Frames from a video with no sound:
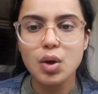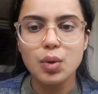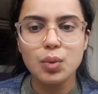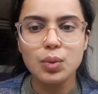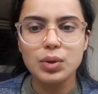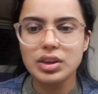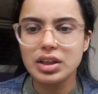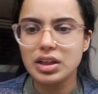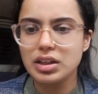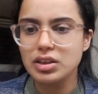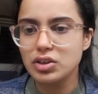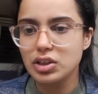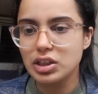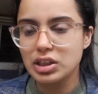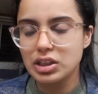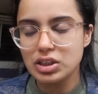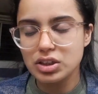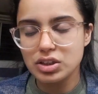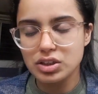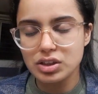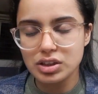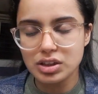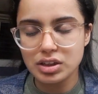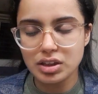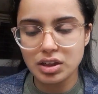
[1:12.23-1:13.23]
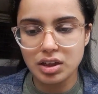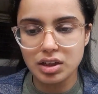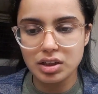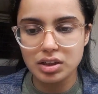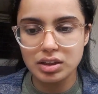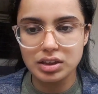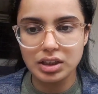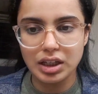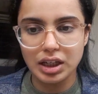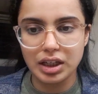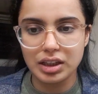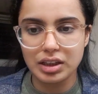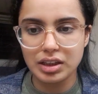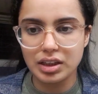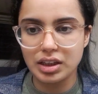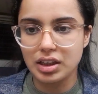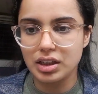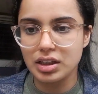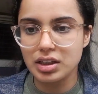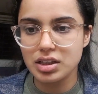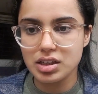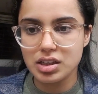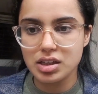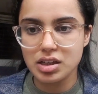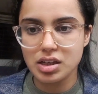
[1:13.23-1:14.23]
with our traditional
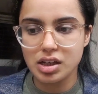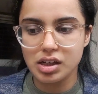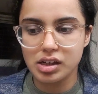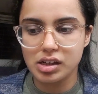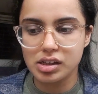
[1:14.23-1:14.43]
techniques.